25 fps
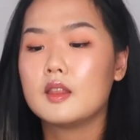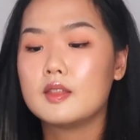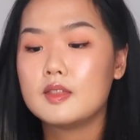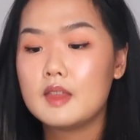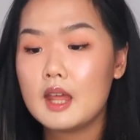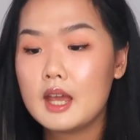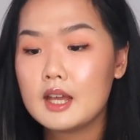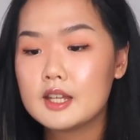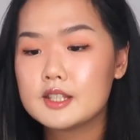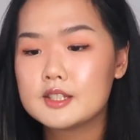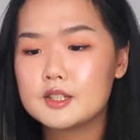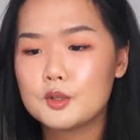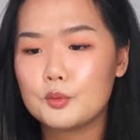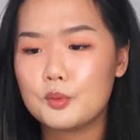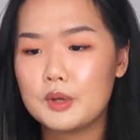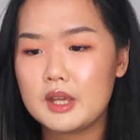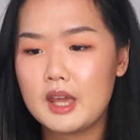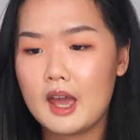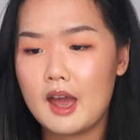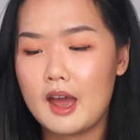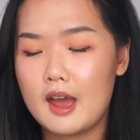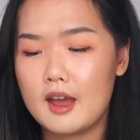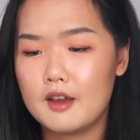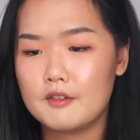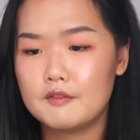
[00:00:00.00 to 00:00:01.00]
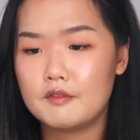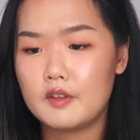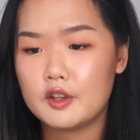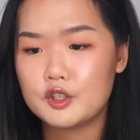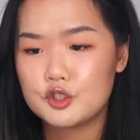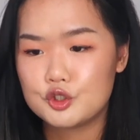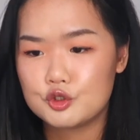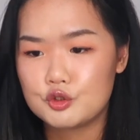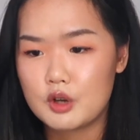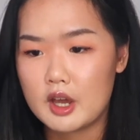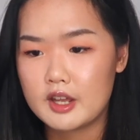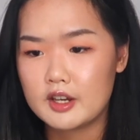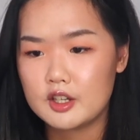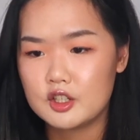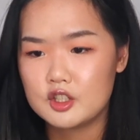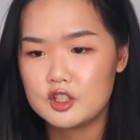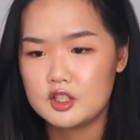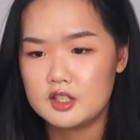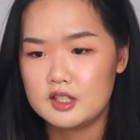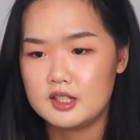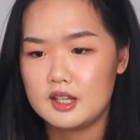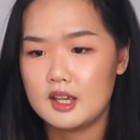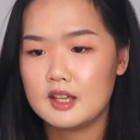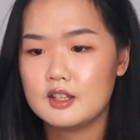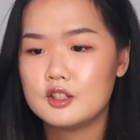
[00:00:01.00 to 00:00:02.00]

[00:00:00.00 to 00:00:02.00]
Next, we have strategy.